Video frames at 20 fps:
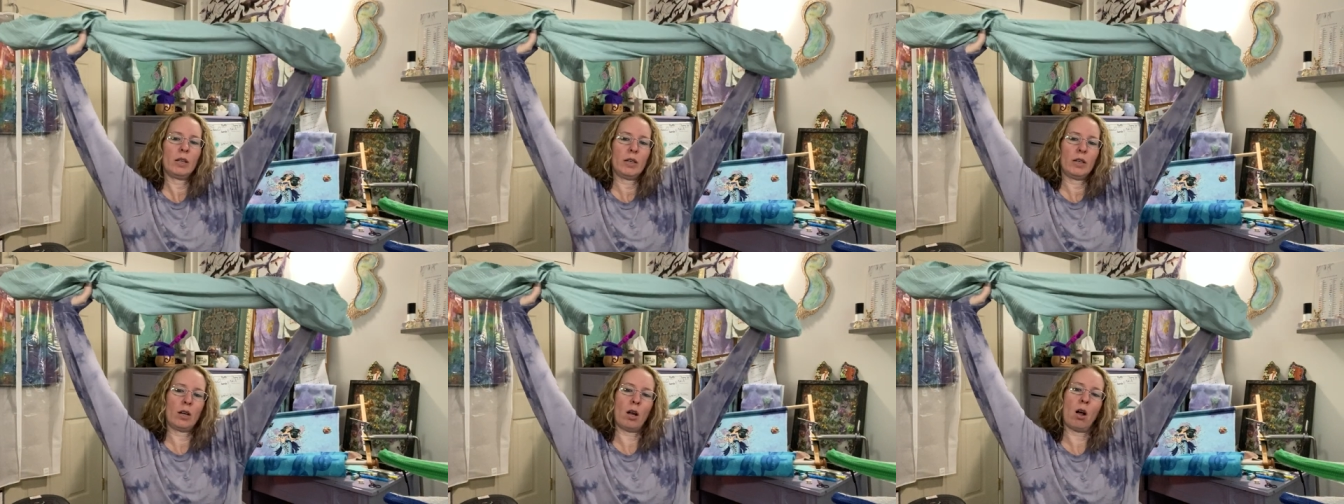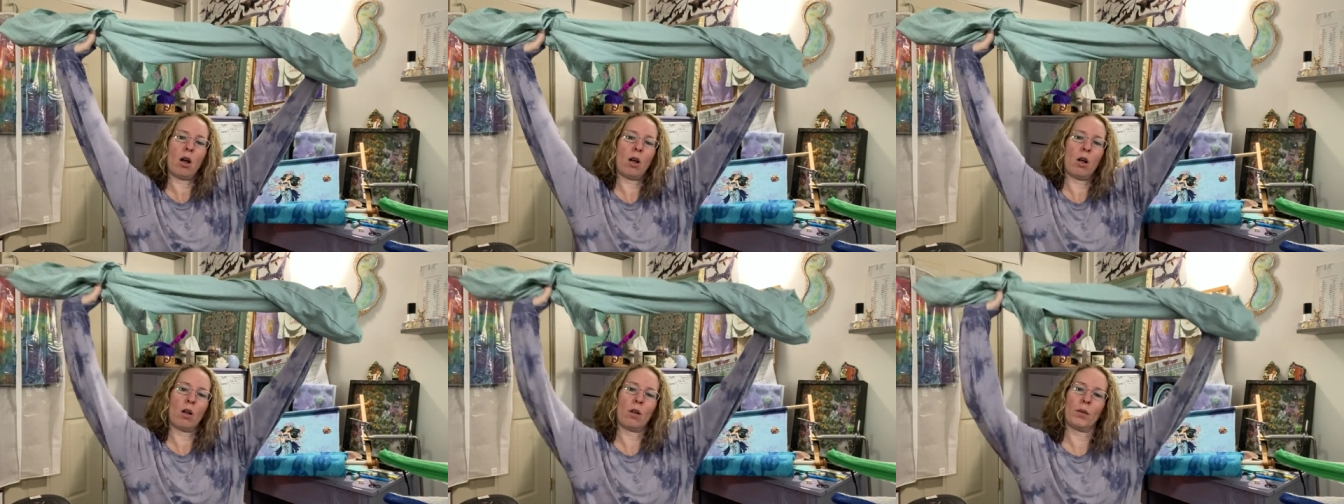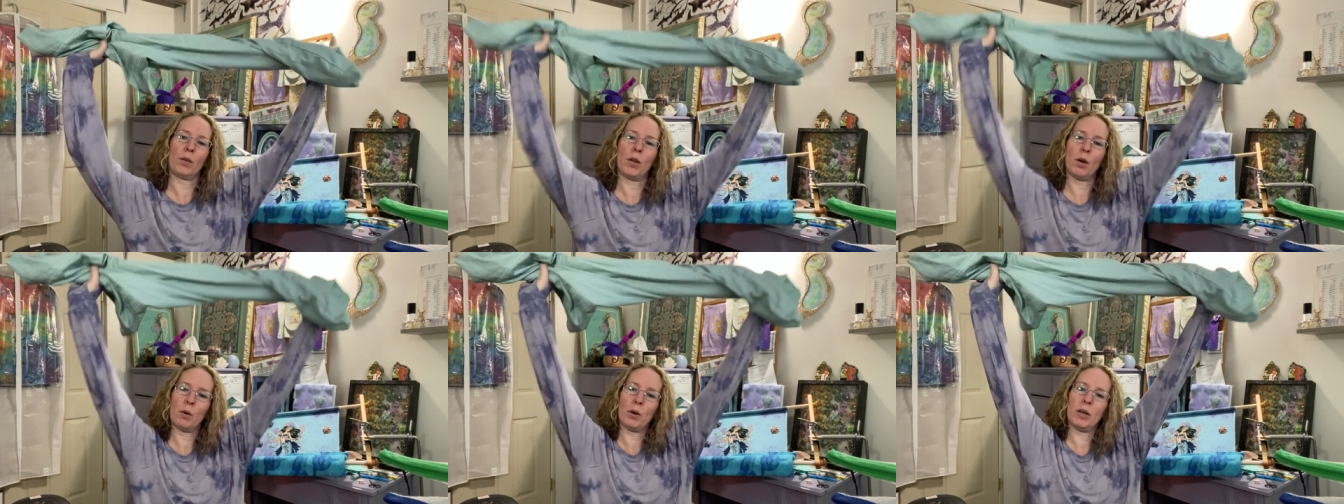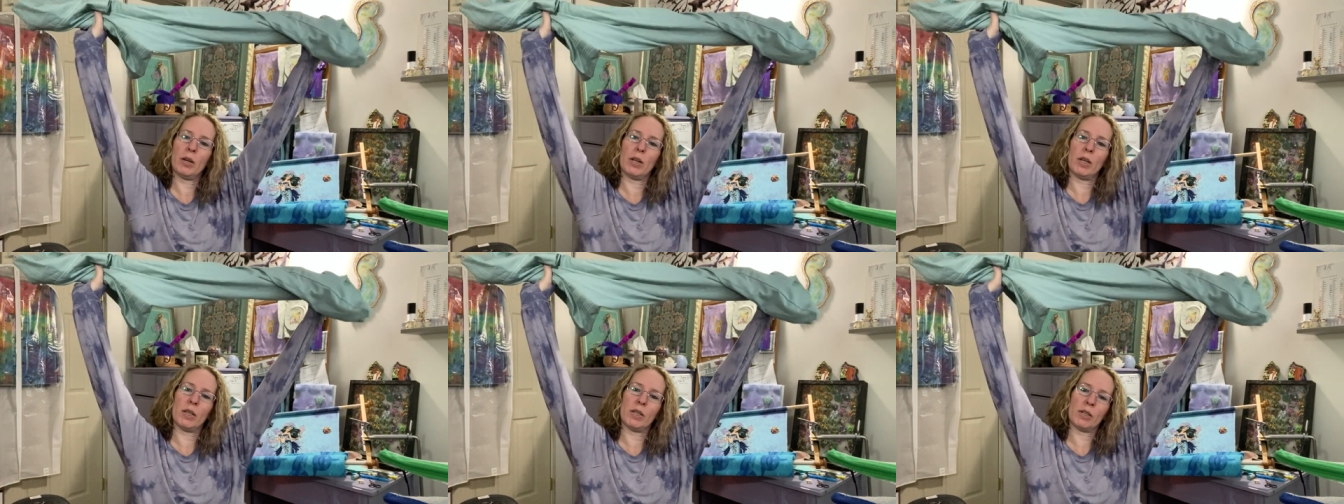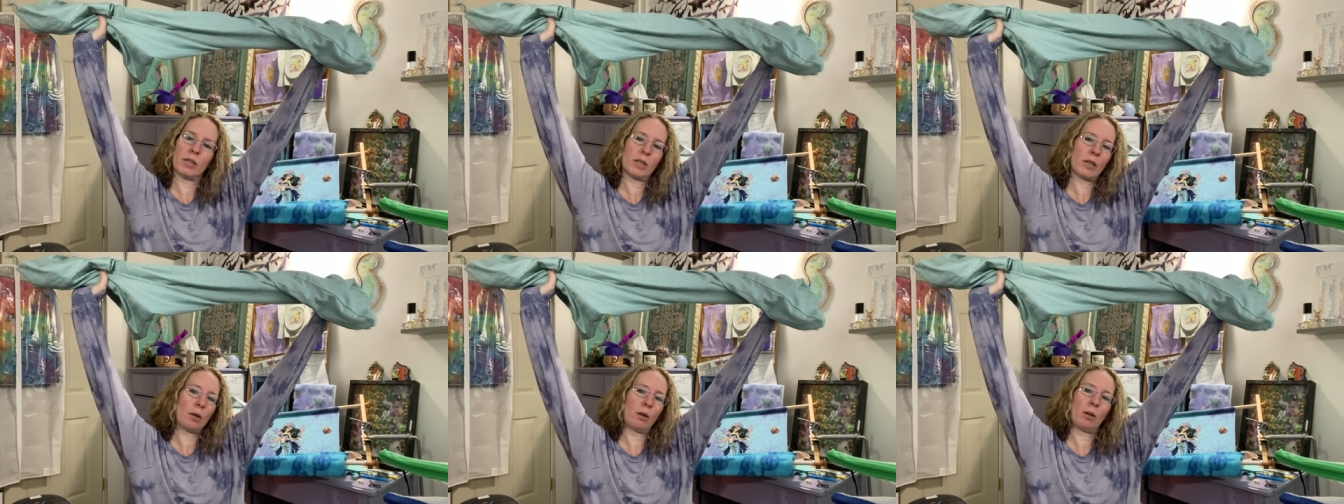Y'all know it,
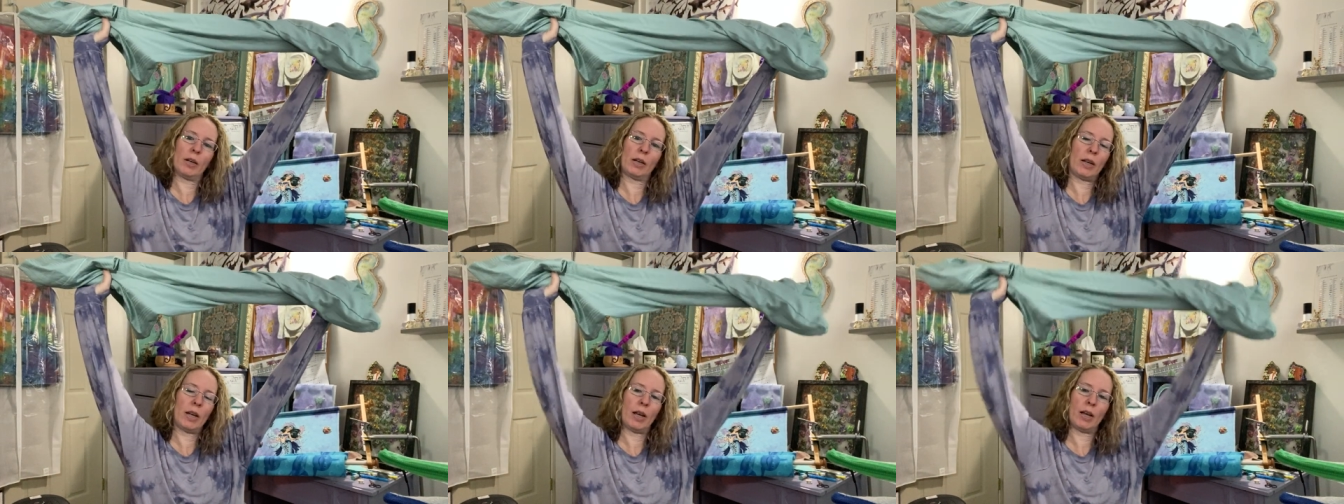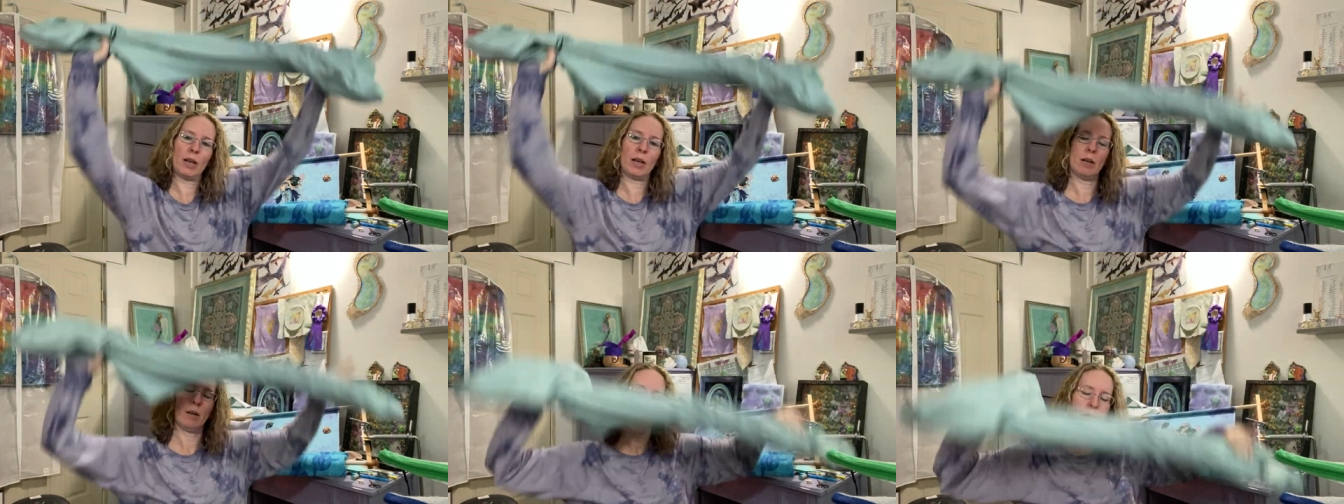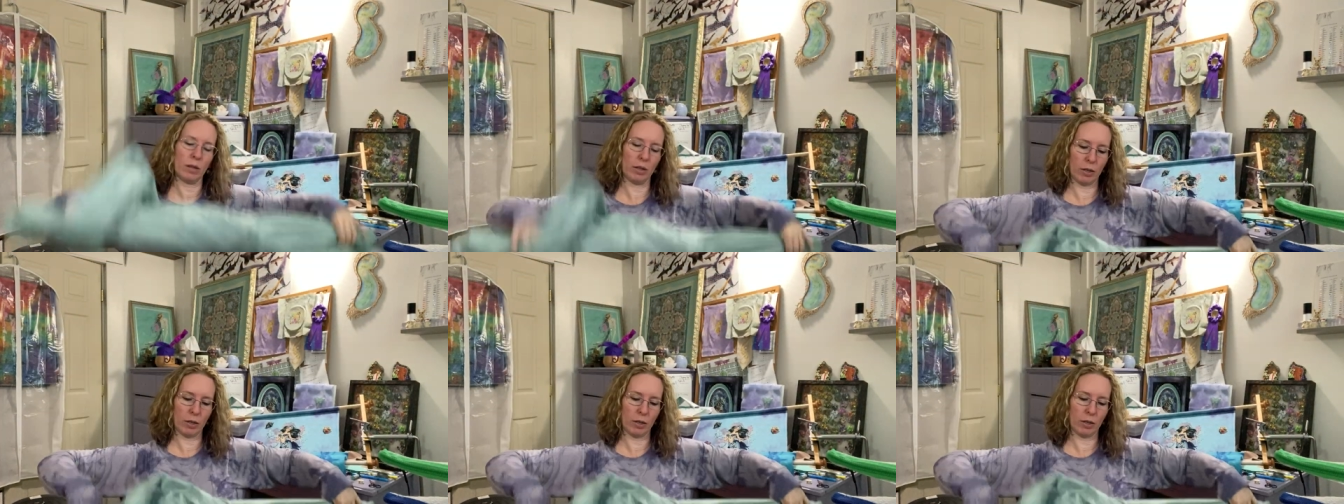it's Serengeti